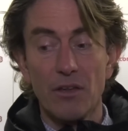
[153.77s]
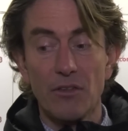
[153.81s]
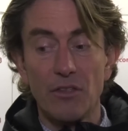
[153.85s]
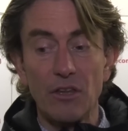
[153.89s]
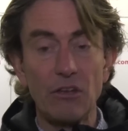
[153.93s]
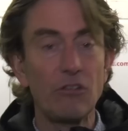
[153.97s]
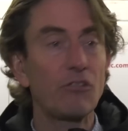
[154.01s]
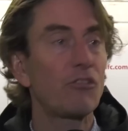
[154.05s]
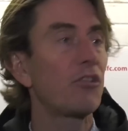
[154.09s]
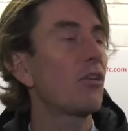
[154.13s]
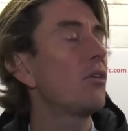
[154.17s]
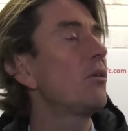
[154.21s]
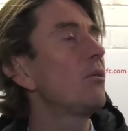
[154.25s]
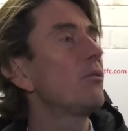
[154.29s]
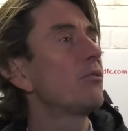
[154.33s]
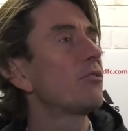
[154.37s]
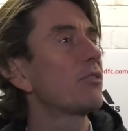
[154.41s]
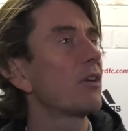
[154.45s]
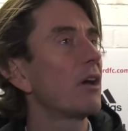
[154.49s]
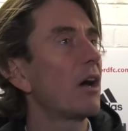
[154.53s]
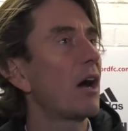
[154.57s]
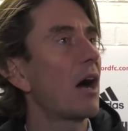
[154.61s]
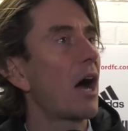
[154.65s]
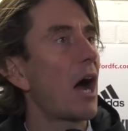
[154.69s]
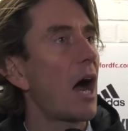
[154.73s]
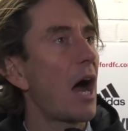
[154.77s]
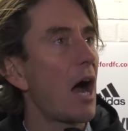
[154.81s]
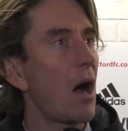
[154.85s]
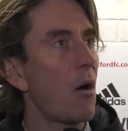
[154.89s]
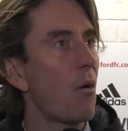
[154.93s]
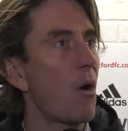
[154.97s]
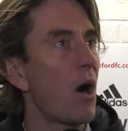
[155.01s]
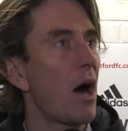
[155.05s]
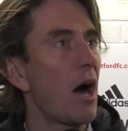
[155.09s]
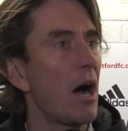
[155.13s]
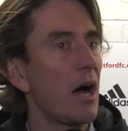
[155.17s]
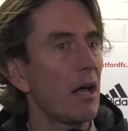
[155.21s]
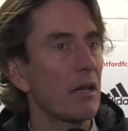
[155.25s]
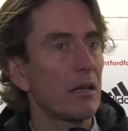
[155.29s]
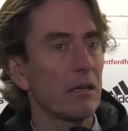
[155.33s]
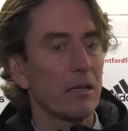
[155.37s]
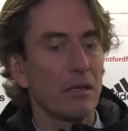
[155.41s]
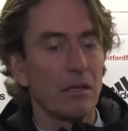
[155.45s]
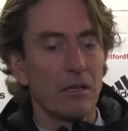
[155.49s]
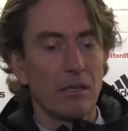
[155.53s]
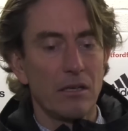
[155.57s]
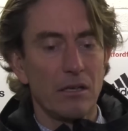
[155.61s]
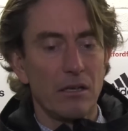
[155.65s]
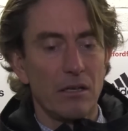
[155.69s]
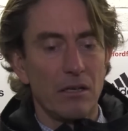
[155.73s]
This shows how hard
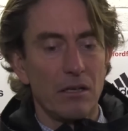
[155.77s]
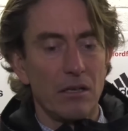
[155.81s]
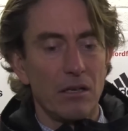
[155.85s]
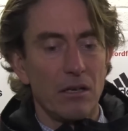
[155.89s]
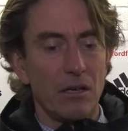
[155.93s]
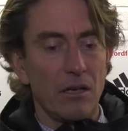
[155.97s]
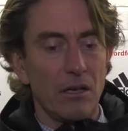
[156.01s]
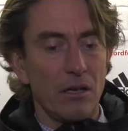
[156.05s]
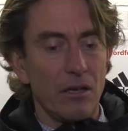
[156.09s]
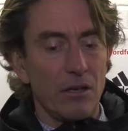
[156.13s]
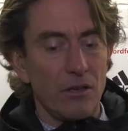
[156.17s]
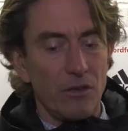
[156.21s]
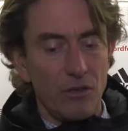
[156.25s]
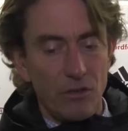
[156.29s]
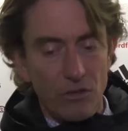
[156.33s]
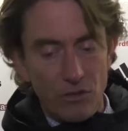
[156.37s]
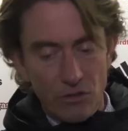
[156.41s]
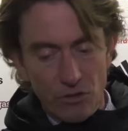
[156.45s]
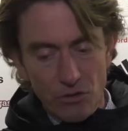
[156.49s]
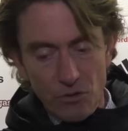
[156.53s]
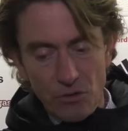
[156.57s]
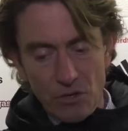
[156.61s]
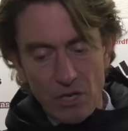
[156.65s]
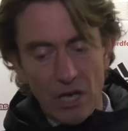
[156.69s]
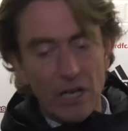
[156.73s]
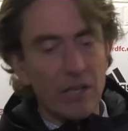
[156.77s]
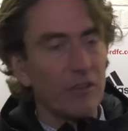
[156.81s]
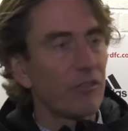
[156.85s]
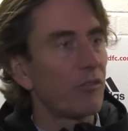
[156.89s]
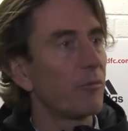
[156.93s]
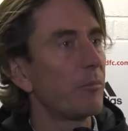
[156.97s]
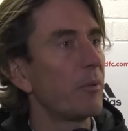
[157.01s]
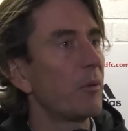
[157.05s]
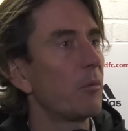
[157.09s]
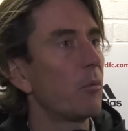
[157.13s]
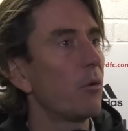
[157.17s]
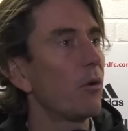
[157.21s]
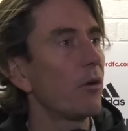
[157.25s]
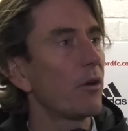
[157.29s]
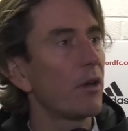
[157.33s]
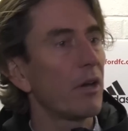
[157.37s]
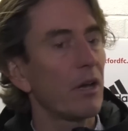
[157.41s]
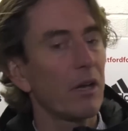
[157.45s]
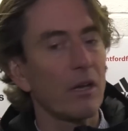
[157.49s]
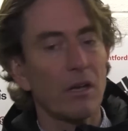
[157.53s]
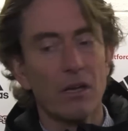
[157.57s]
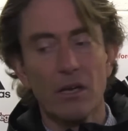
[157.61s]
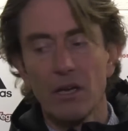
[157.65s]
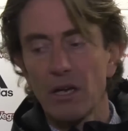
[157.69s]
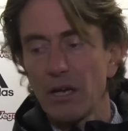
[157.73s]
you guys have been
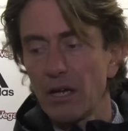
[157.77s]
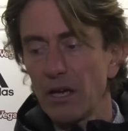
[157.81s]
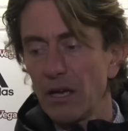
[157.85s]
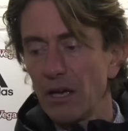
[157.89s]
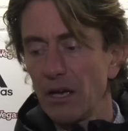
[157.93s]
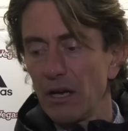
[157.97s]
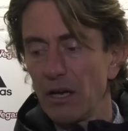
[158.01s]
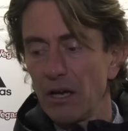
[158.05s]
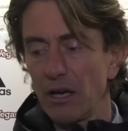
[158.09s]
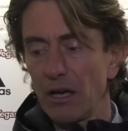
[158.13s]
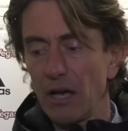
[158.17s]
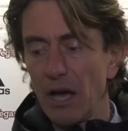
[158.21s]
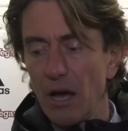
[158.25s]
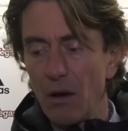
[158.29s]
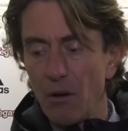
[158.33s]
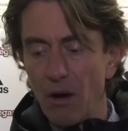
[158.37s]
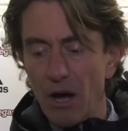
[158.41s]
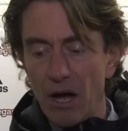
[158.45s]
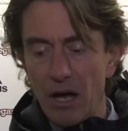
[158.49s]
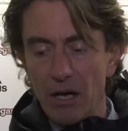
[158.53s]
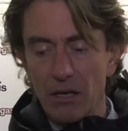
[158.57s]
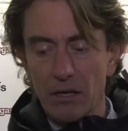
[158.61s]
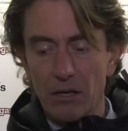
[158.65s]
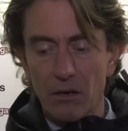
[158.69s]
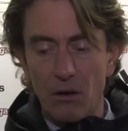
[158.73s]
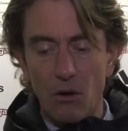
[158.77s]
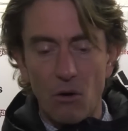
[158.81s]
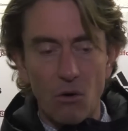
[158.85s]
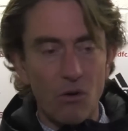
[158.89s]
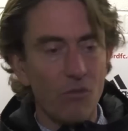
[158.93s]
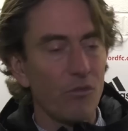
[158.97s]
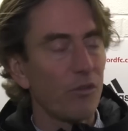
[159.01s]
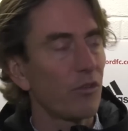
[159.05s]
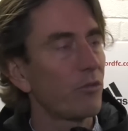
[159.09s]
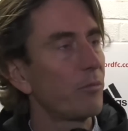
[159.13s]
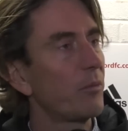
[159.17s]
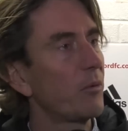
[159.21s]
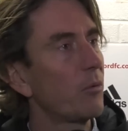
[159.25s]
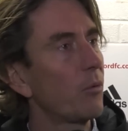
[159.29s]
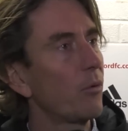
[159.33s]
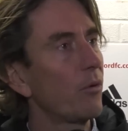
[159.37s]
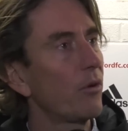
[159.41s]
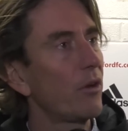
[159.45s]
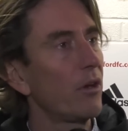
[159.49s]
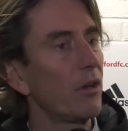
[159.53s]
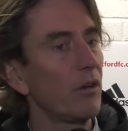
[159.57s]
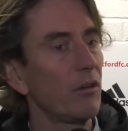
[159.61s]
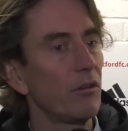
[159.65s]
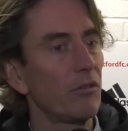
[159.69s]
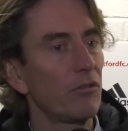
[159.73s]
working, how hard all of us have been
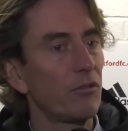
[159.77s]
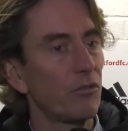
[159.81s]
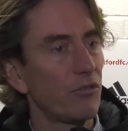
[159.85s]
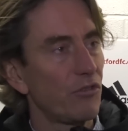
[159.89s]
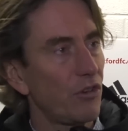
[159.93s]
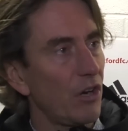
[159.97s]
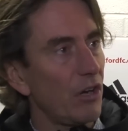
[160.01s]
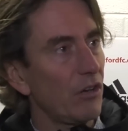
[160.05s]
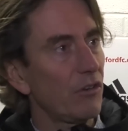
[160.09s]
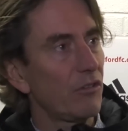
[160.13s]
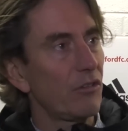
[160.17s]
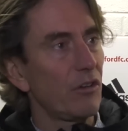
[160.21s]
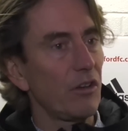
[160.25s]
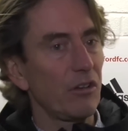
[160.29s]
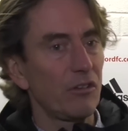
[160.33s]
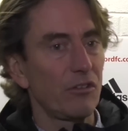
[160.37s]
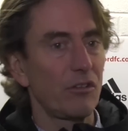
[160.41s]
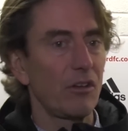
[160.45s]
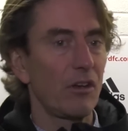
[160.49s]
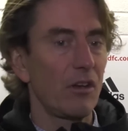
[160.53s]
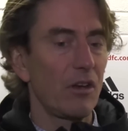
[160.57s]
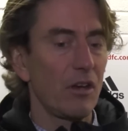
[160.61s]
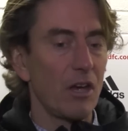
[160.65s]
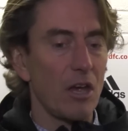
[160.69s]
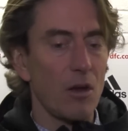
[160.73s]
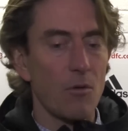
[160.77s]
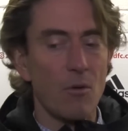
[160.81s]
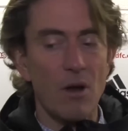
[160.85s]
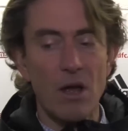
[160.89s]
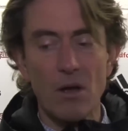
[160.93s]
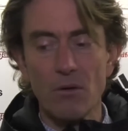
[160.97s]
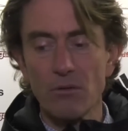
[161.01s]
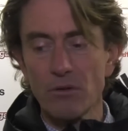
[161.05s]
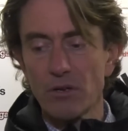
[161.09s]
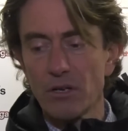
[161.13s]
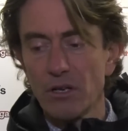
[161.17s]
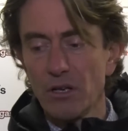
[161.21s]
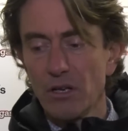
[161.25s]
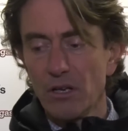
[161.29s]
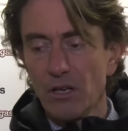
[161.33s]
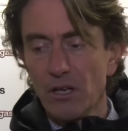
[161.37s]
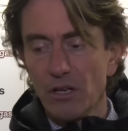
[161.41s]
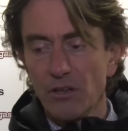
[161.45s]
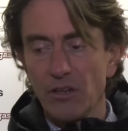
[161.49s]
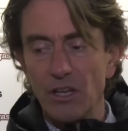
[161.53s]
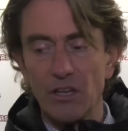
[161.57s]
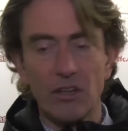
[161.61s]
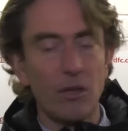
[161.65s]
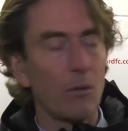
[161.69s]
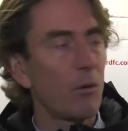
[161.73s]
working to change this around,
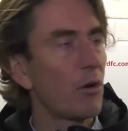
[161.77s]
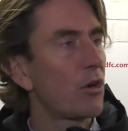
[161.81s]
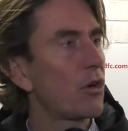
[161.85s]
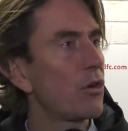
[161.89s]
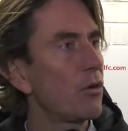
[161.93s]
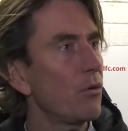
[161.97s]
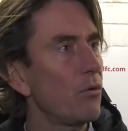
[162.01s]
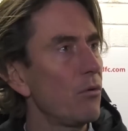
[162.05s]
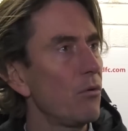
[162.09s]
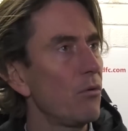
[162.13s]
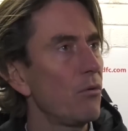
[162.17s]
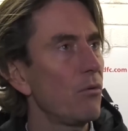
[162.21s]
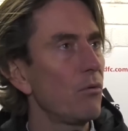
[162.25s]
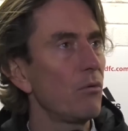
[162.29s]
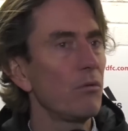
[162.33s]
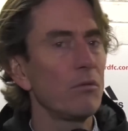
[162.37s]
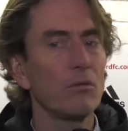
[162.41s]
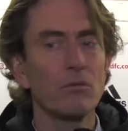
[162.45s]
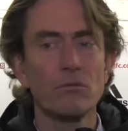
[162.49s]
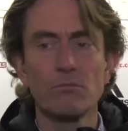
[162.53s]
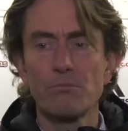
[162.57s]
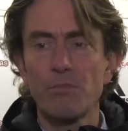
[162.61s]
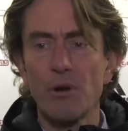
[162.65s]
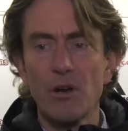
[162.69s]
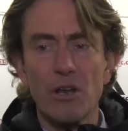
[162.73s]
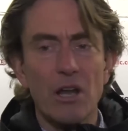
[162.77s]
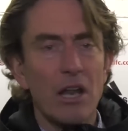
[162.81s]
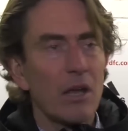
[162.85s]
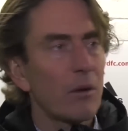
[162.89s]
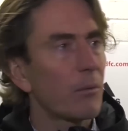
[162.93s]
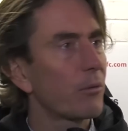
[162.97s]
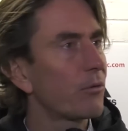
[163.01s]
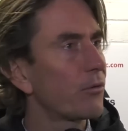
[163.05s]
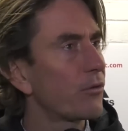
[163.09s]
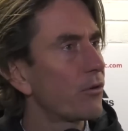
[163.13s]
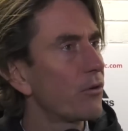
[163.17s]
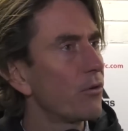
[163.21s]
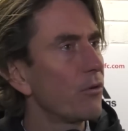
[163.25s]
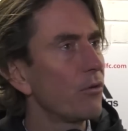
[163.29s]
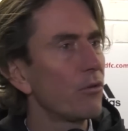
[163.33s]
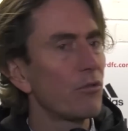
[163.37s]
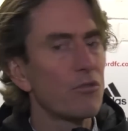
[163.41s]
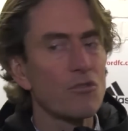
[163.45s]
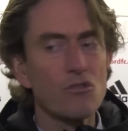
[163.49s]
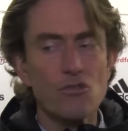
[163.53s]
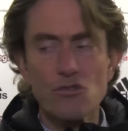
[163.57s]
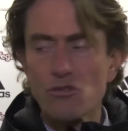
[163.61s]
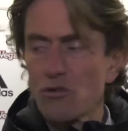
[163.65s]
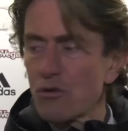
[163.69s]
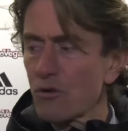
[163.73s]
that they were cool, body language was good,
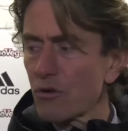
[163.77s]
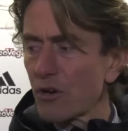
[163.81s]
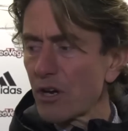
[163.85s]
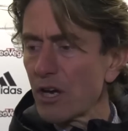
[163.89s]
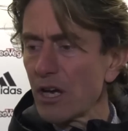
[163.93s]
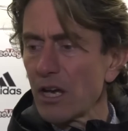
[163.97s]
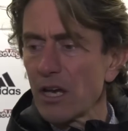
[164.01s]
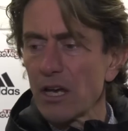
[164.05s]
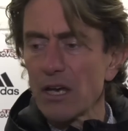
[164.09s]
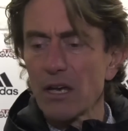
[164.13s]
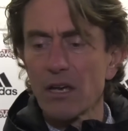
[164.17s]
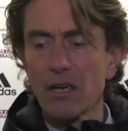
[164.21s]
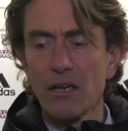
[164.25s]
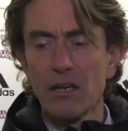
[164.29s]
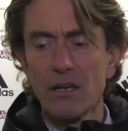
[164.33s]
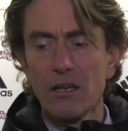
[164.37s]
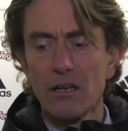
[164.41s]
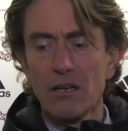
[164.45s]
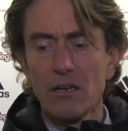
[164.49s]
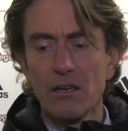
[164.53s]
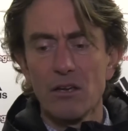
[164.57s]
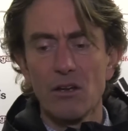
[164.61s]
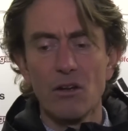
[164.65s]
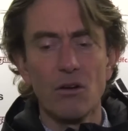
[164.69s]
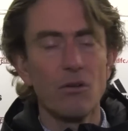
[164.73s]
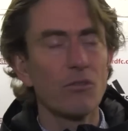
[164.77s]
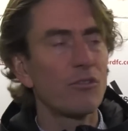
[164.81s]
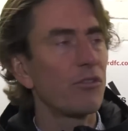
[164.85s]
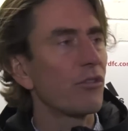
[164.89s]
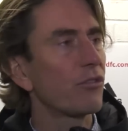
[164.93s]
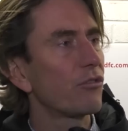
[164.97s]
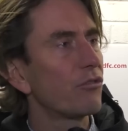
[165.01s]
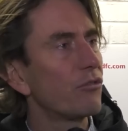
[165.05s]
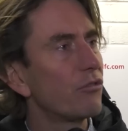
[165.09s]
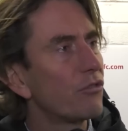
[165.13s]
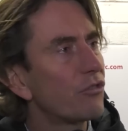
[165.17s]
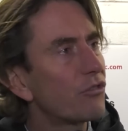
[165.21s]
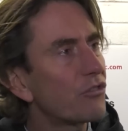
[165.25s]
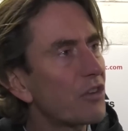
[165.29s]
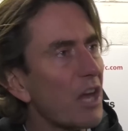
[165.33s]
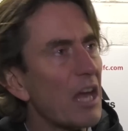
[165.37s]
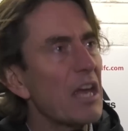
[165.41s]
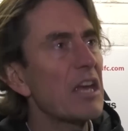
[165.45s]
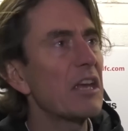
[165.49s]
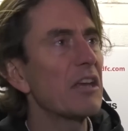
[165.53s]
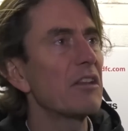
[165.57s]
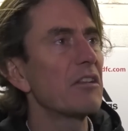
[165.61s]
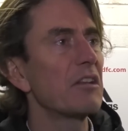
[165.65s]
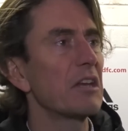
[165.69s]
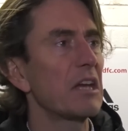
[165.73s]
talking, you know, just
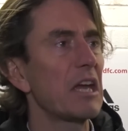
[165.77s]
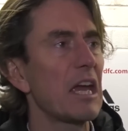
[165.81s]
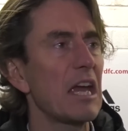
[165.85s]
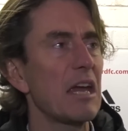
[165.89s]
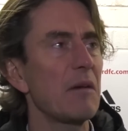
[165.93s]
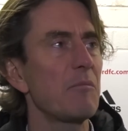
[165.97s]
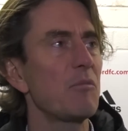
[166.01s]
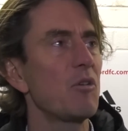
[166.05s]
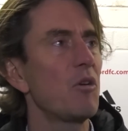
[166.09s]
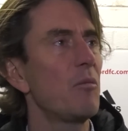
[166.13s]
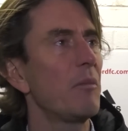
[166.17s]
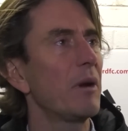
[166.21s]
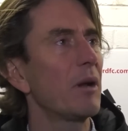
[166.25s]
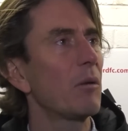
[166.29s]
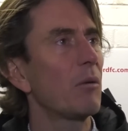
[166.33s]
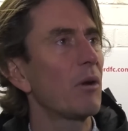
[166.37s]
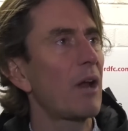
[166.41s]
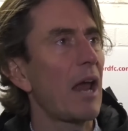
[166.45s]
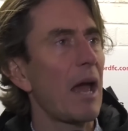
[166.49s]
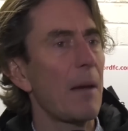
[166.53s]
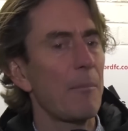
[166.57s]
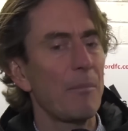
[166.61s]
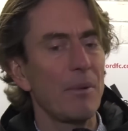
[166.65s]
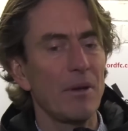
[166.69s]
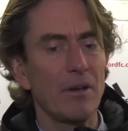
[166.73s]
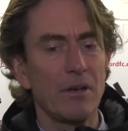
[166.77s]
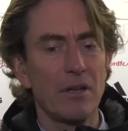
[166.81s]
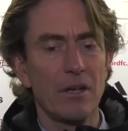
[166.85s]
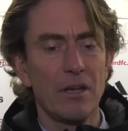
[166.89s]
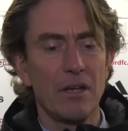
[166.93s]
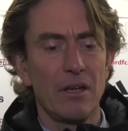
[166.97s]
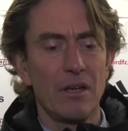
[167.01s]
staying in the game no matter what happened.